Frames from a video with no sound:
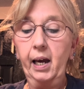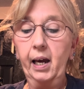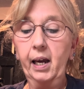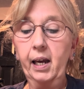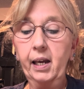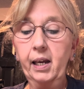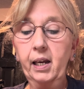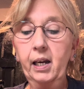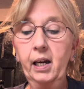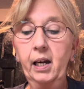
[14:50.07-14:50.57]

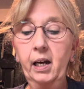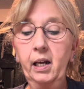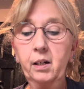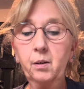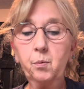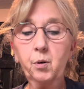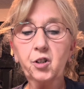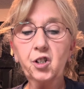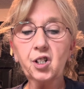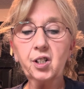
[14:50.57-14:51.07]
and
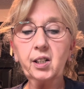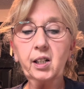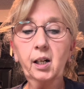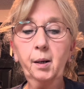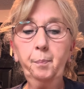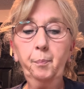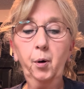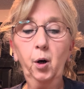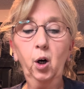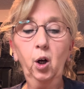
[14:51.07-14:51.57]
we're just going
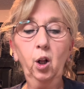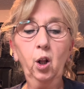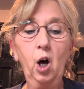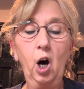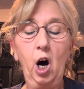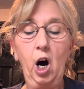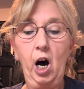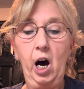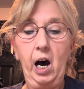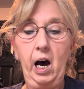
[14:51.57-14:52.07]
to pull
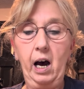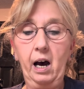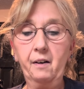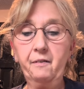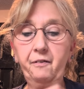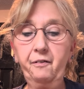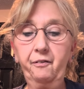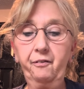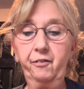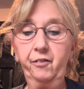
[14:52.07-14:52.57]

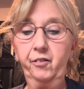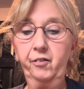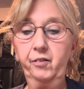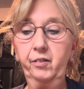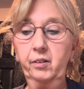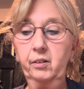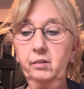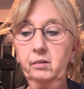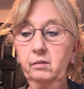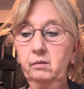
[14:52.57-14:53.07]
off,
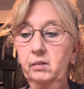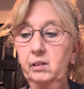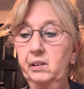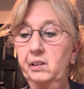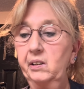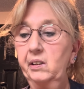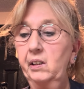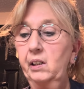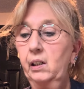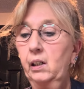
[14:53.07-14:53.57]

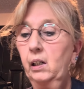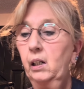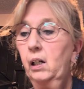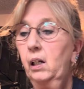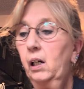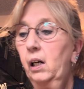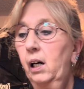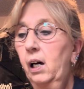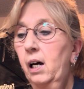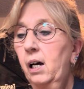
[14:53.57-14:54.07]

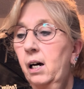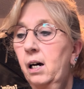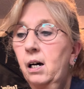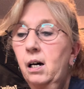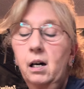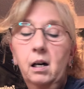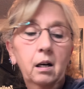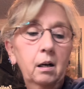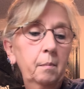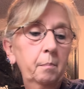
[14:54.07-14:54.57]

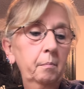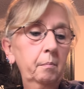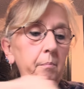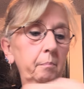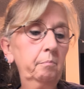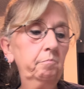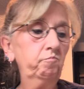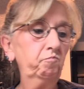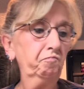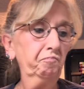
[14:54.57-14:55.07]

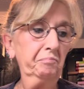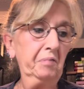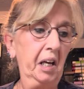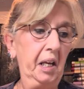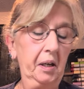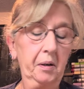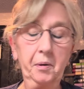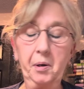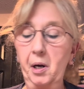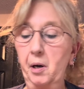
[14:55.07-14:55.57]
I
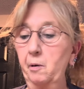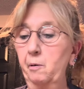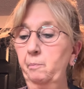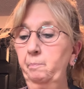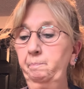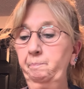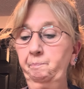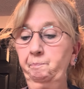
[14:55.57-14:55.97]
don't know,